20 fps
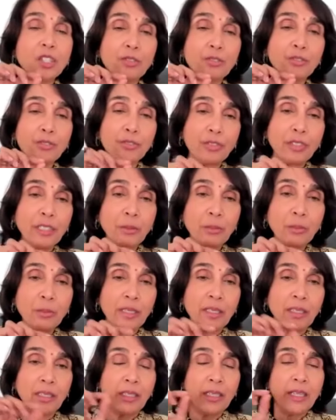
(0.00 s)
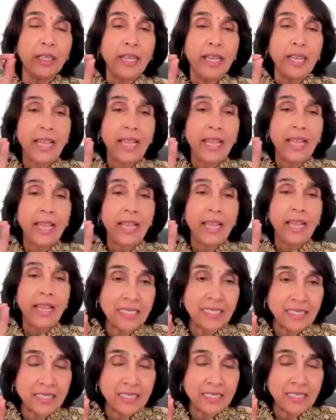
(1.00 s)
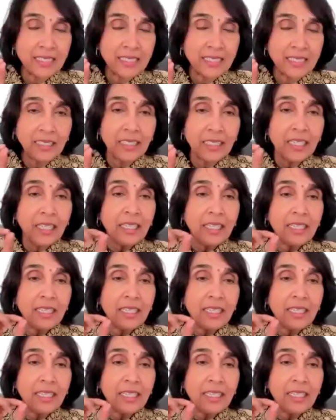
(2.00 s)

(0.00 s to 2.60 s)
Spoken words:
of free will and destiny,